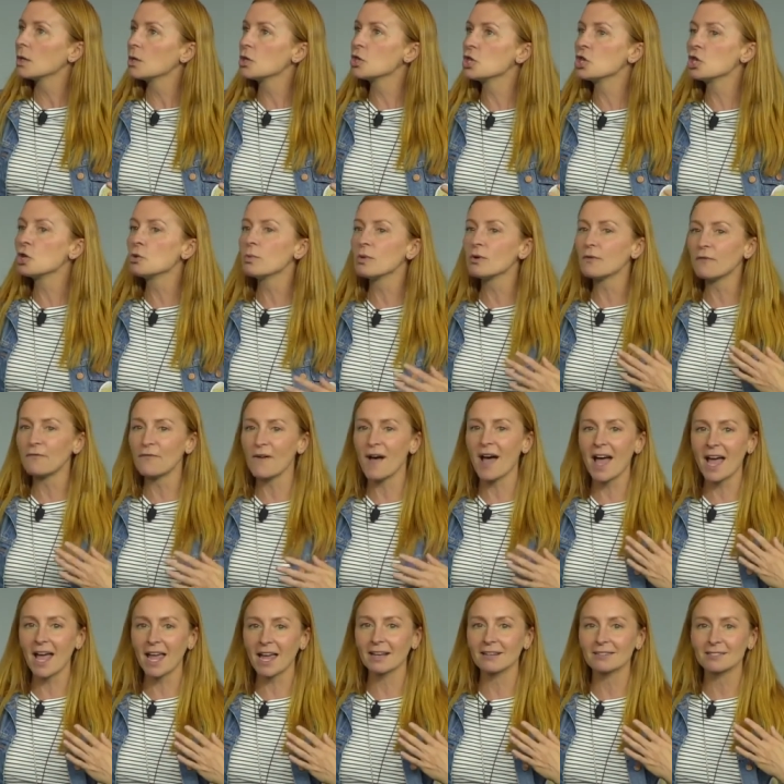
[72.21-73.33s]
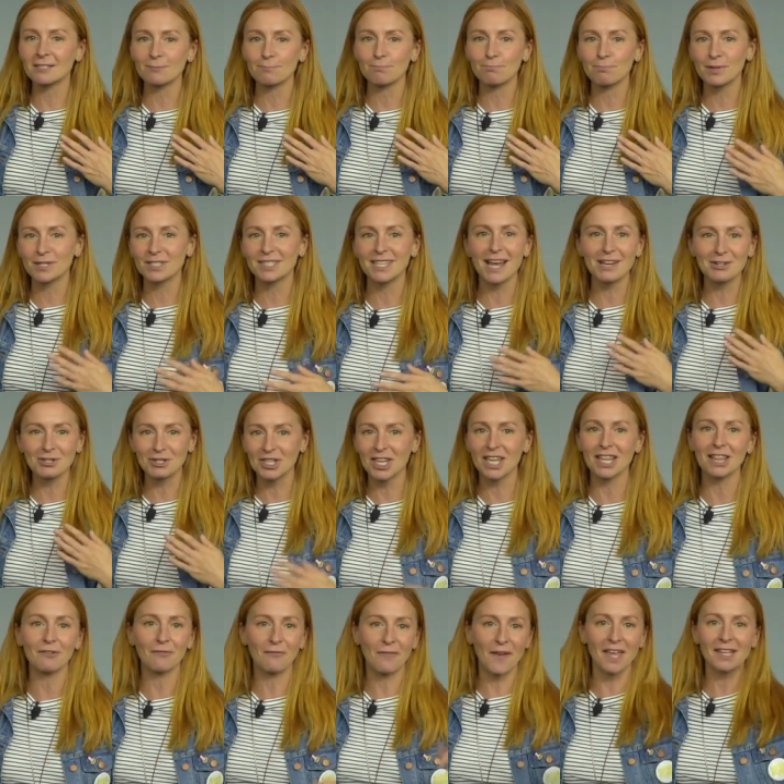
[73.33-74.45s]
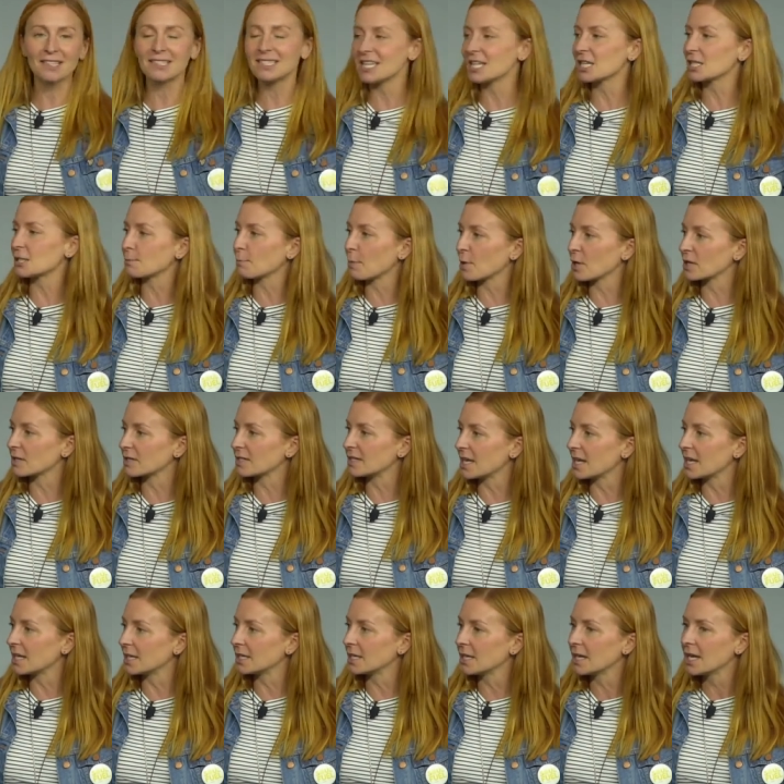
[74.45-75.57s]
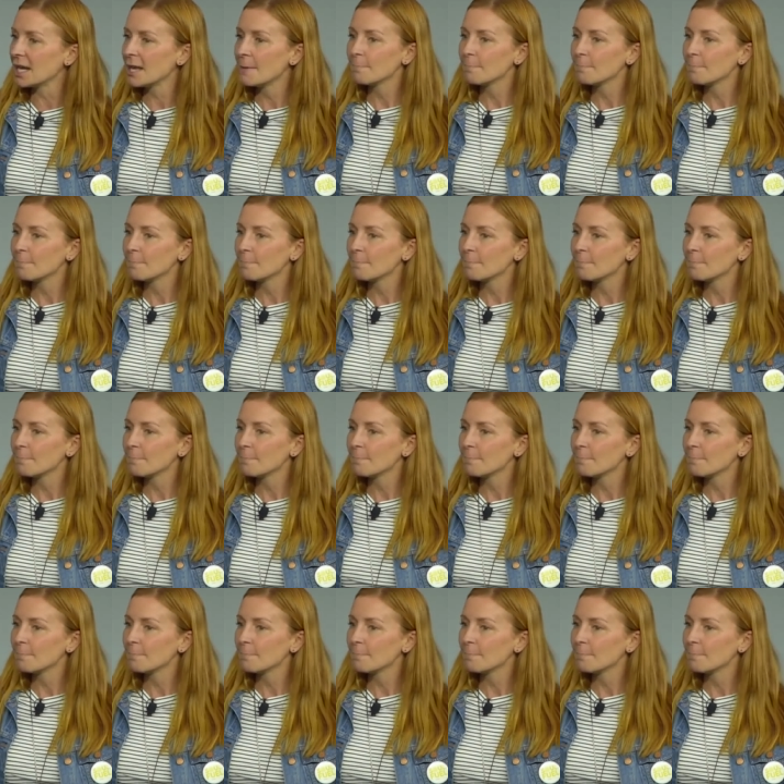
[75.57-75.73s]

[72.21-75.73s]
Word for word: you will find potentially the fanciest person